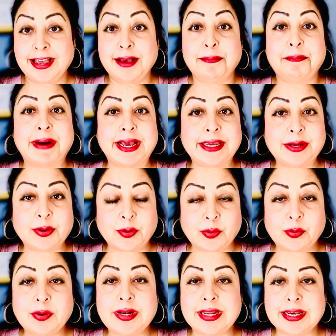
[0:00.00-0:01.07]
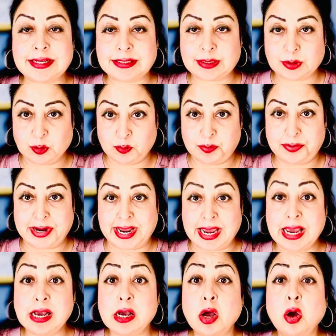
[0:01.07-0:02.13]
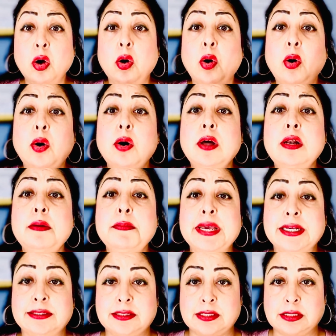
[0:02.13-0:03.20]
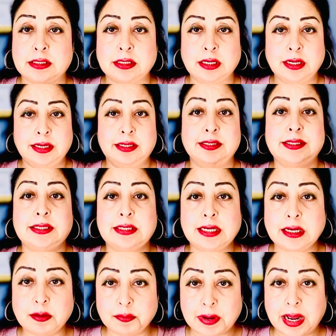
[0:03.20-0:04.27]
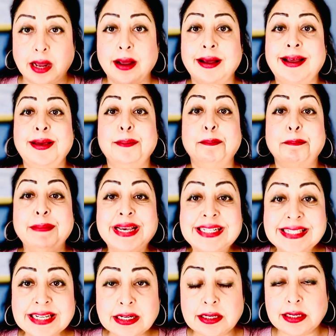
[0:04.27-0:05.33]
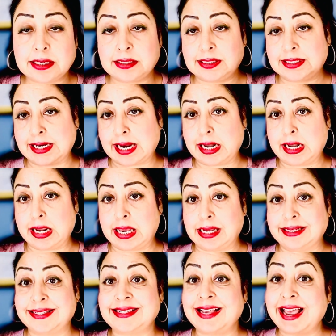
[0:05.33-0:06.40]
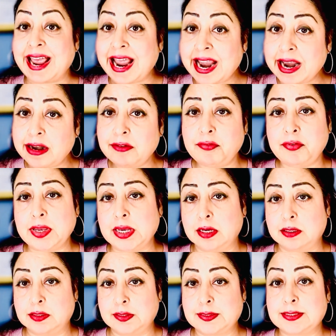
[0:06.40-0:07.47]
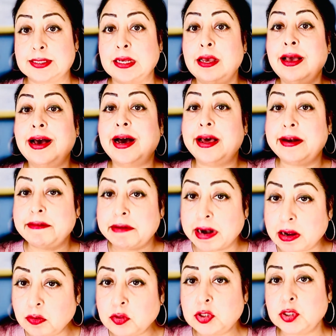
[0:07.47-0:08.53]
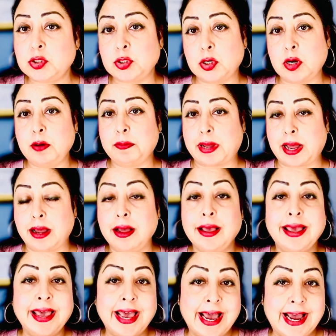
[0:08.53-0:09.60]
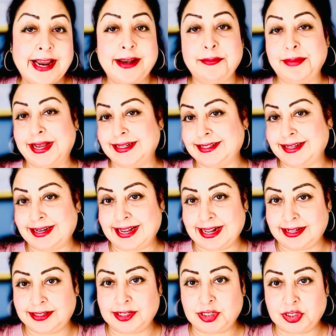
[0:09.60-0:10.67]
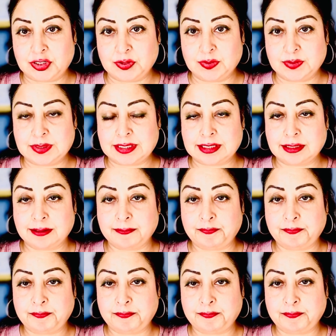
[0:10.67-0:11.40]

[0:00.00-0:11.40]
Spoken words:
My goal is to break all myths, stigma, misunderstandings, and fears around trauma and mental health issues.